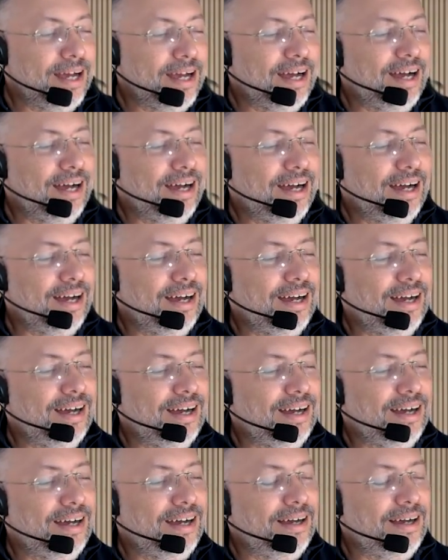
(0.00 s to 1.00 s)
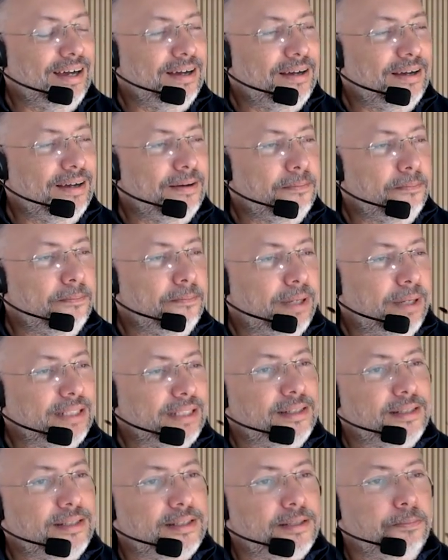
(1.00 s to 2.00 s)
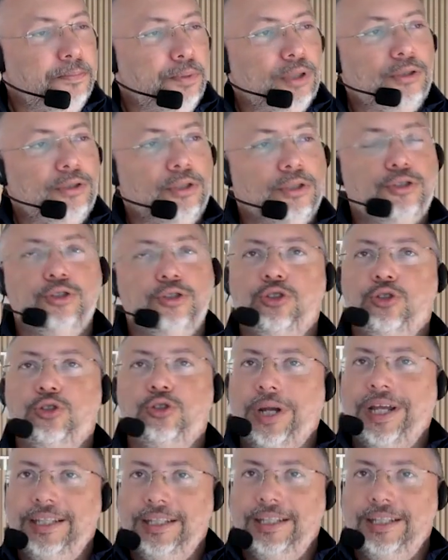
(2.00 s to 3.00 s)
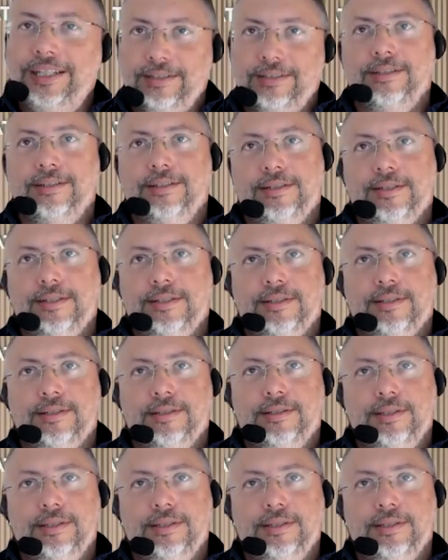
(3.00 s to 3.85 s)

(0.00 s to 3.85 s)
Uh, but it's important to training this